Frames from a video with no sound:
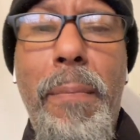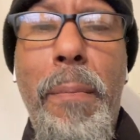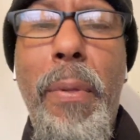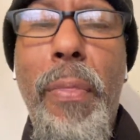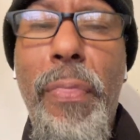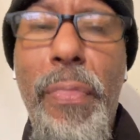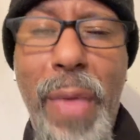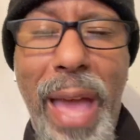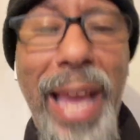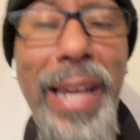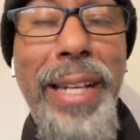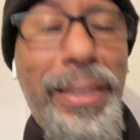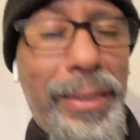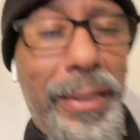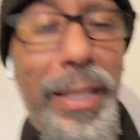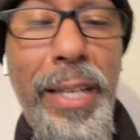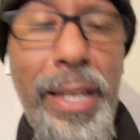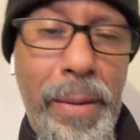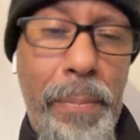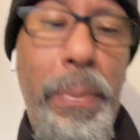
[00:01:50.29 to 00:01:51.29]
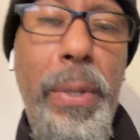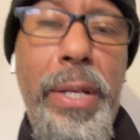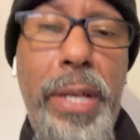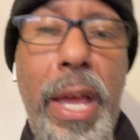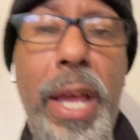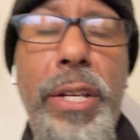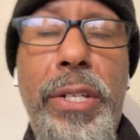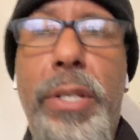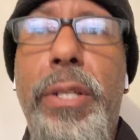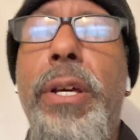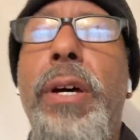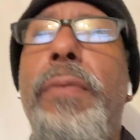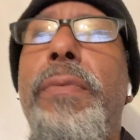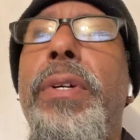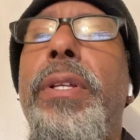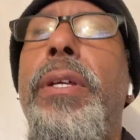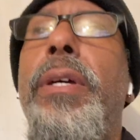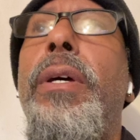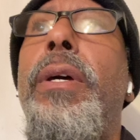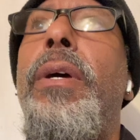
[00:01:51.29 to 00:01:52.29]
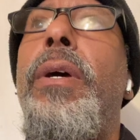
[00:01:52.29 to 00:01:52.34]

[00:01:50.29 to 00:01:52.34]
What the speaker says: but that is the implication of it.